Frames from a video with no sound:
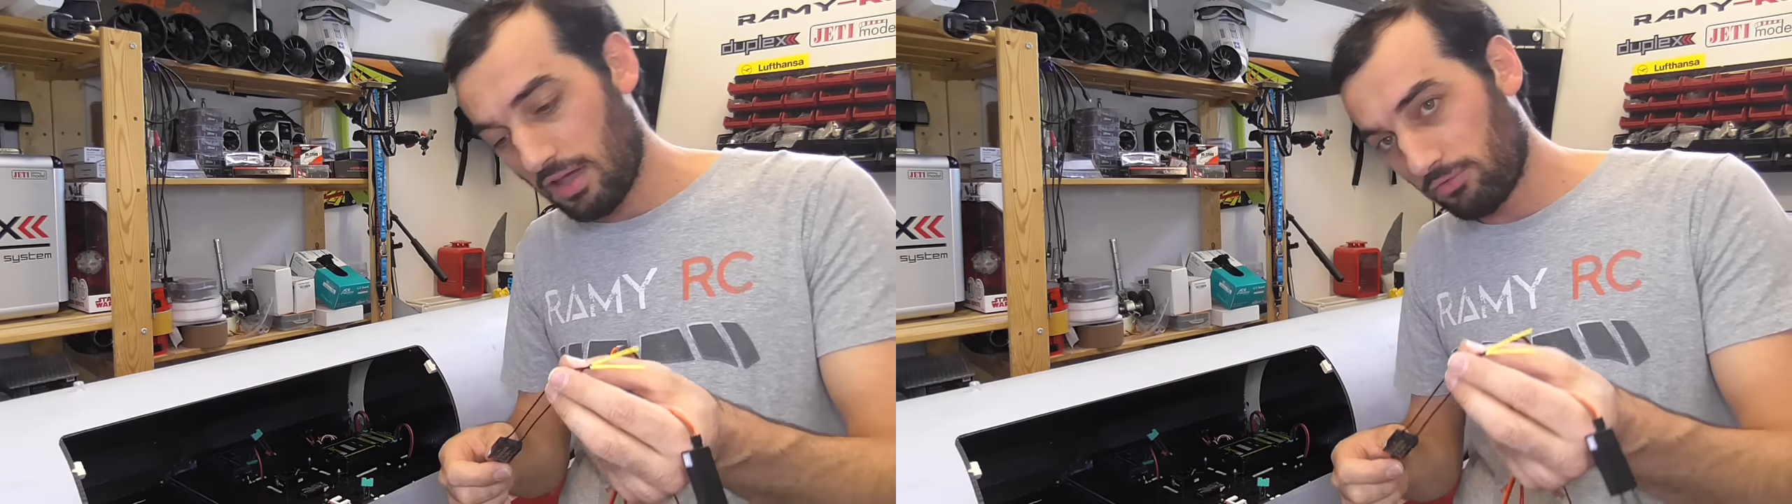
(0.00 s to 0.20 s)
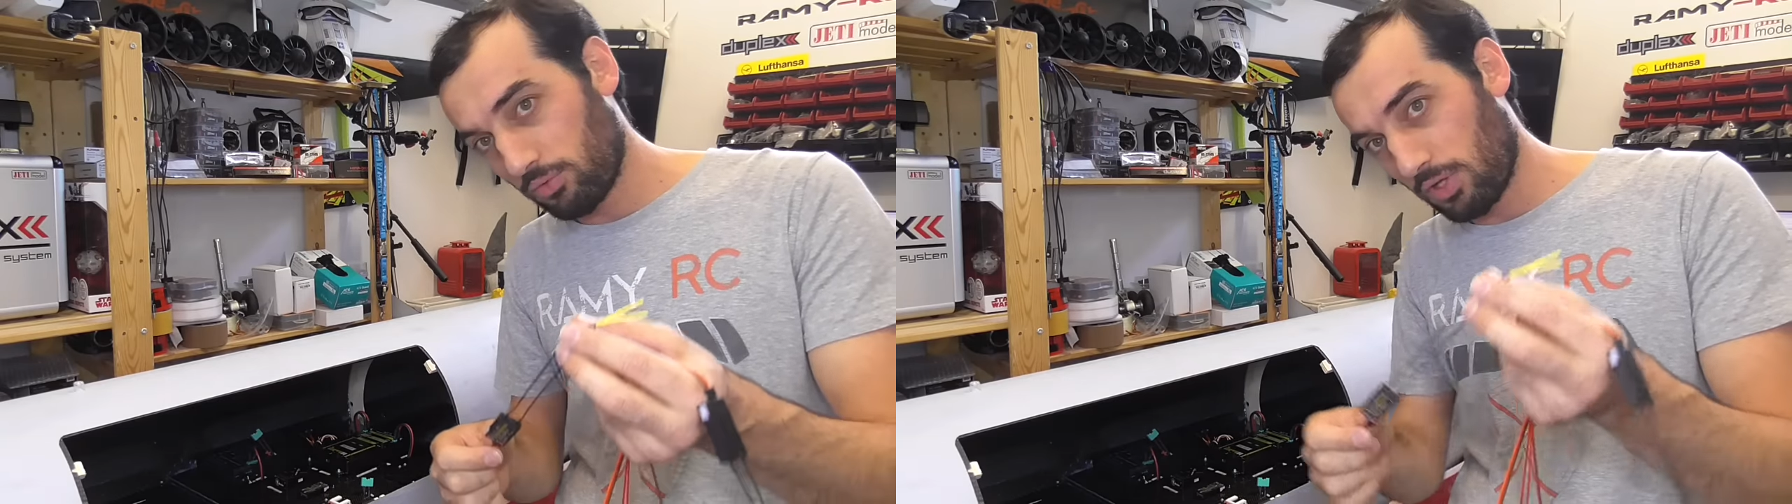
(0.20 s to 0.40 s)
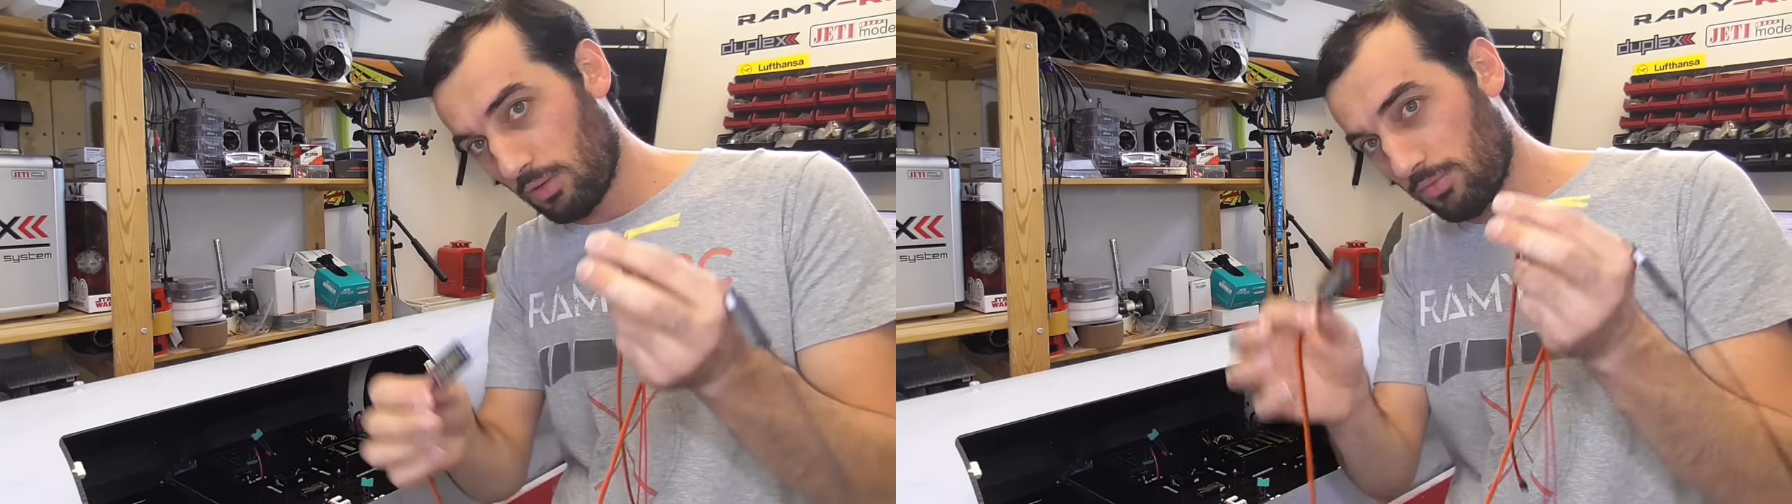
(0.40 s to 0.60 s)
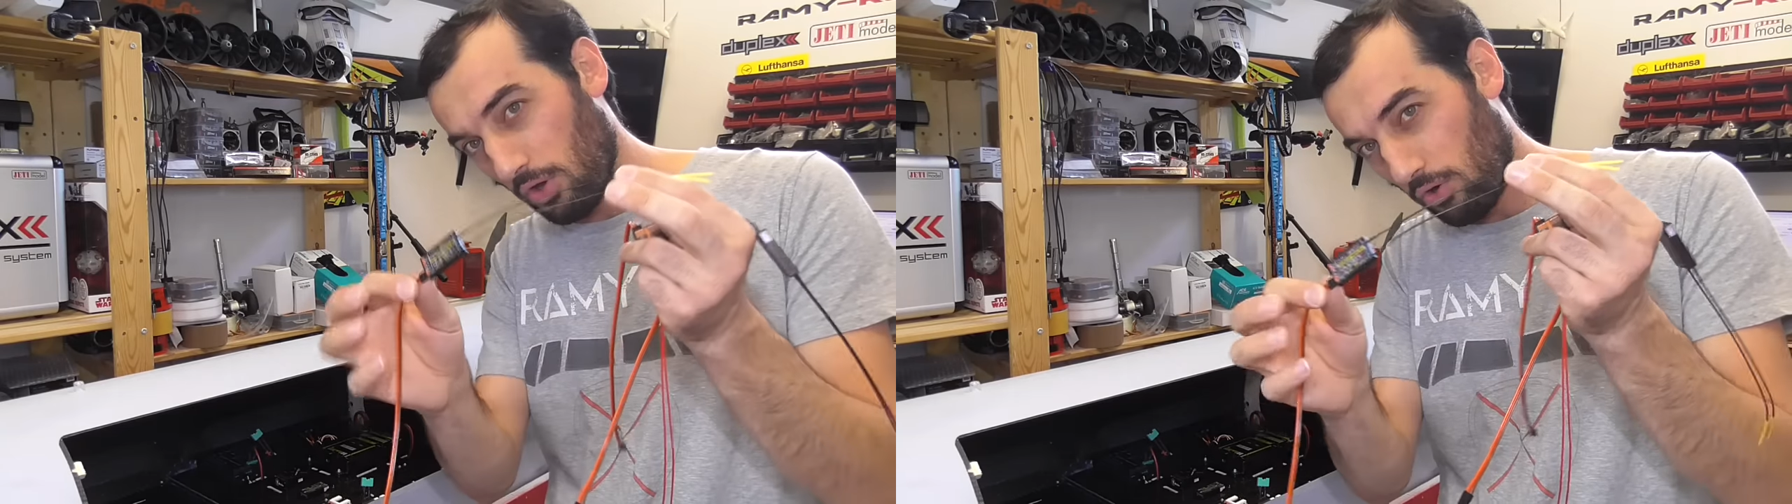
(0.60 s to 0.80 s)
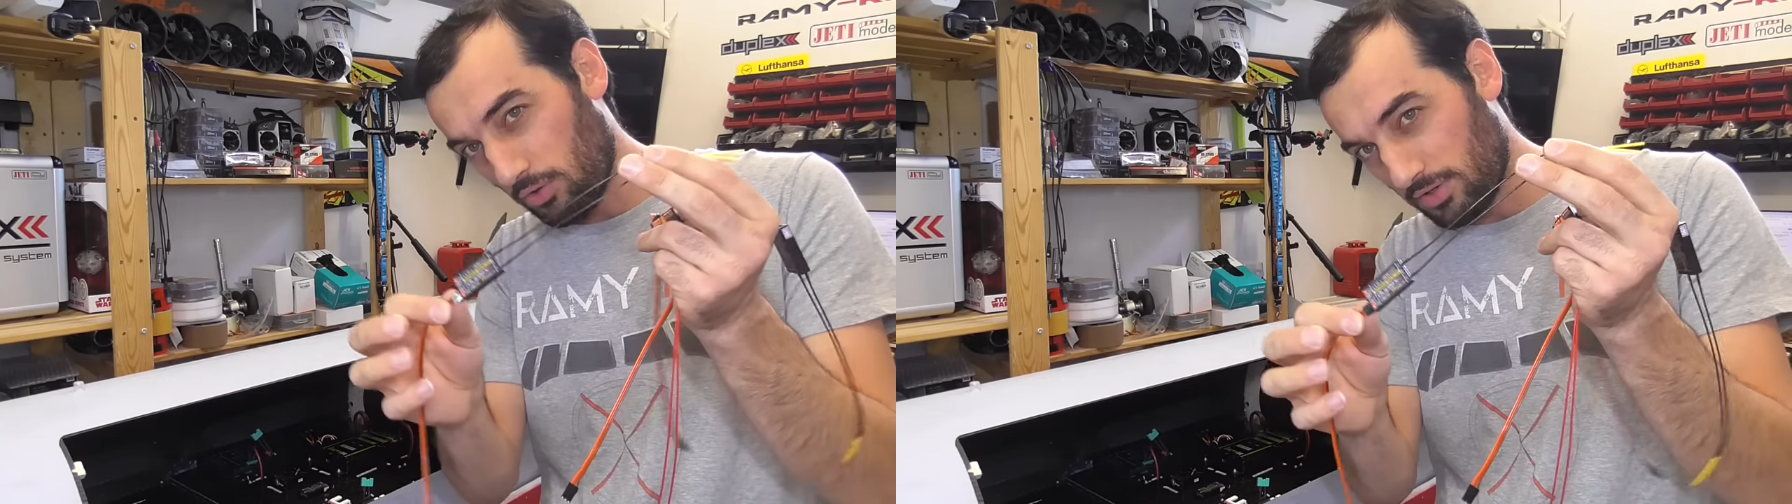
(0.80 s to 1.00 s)
have to keep
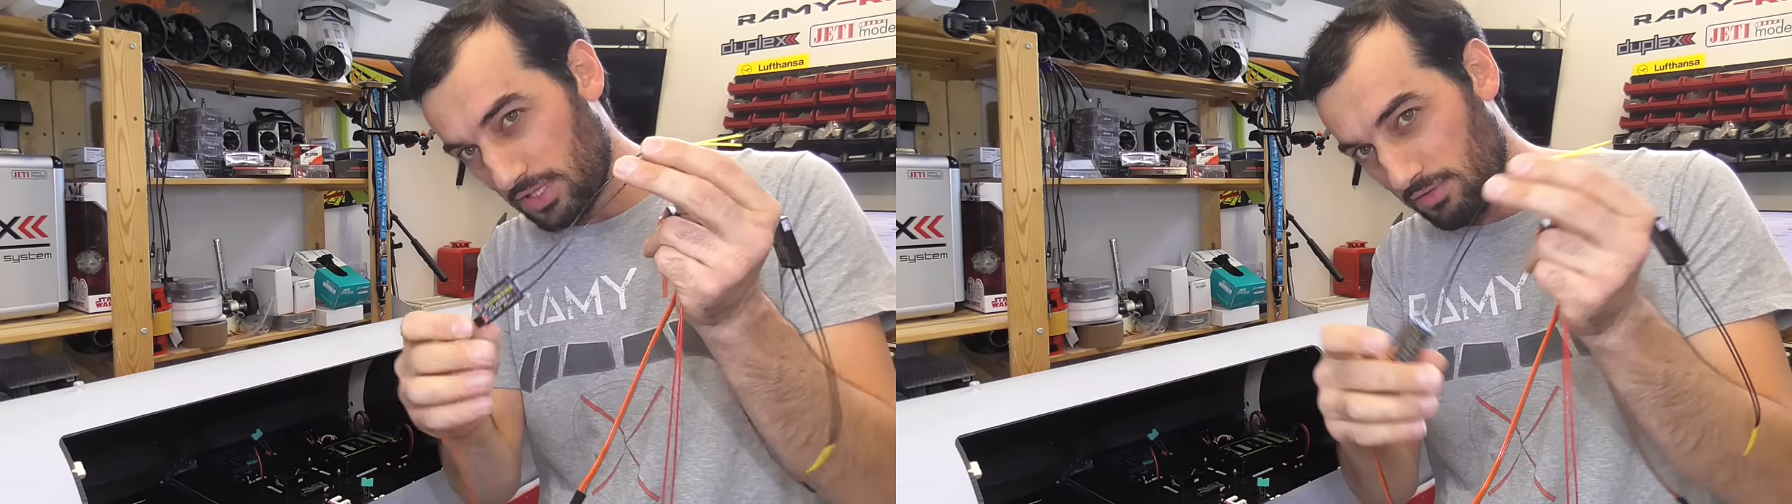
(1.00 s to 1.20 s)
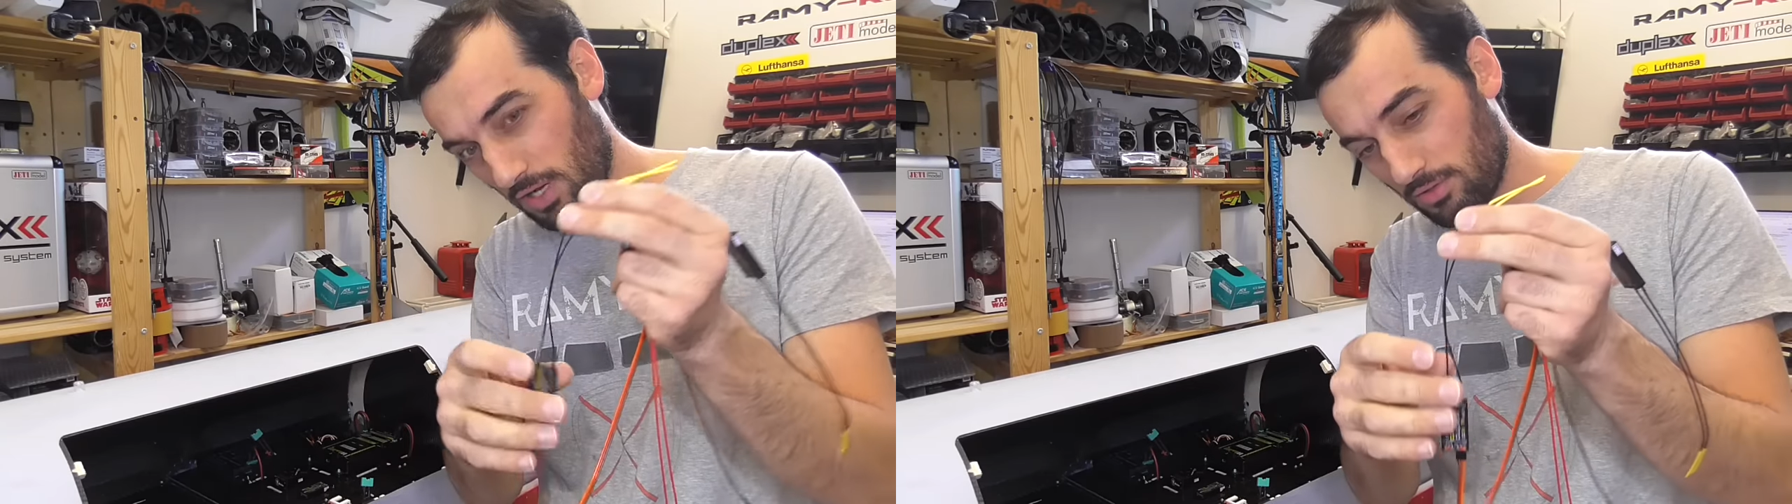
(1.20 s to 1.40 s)
the whole receiver